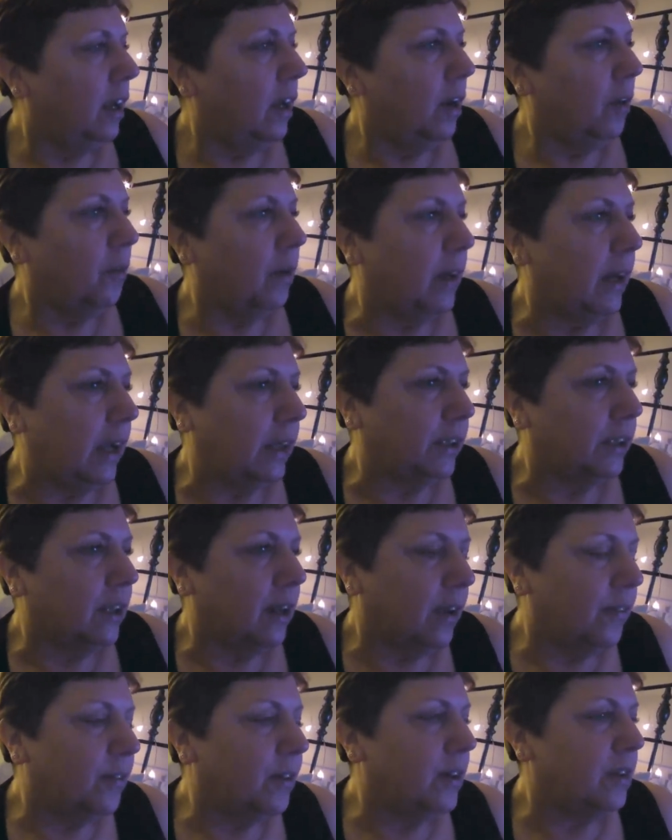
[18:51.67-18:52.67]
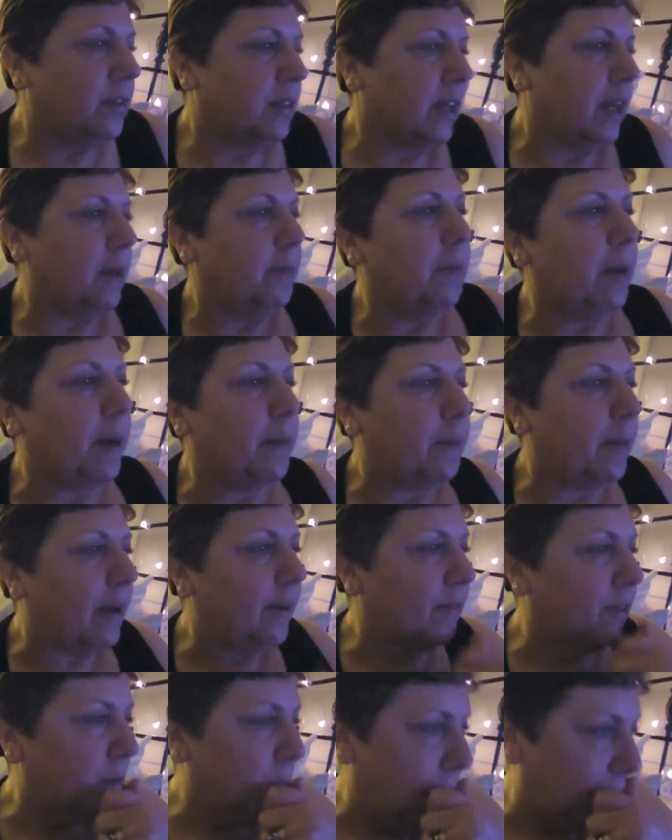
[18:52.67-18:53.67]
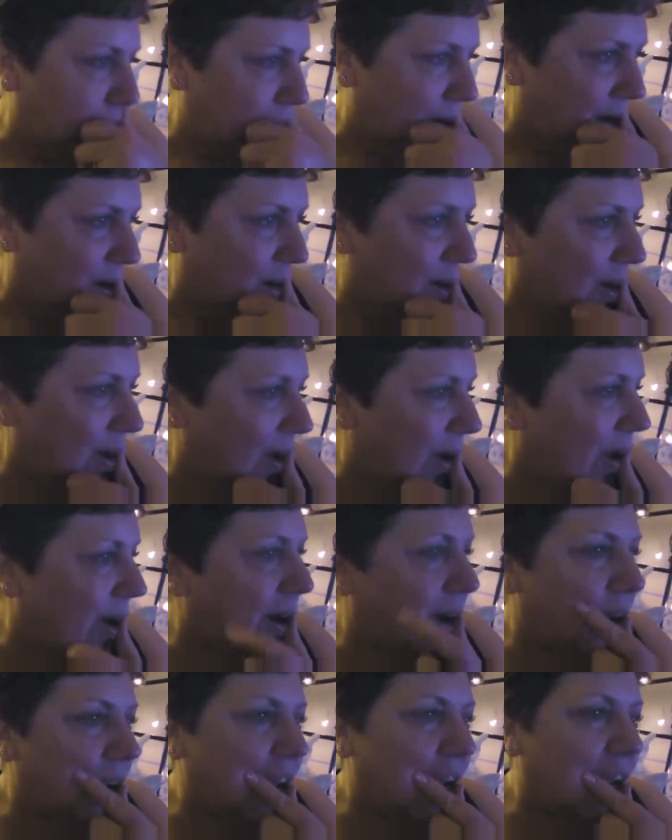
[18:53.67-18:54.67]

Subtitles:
when Ash and I first came up after we ate. And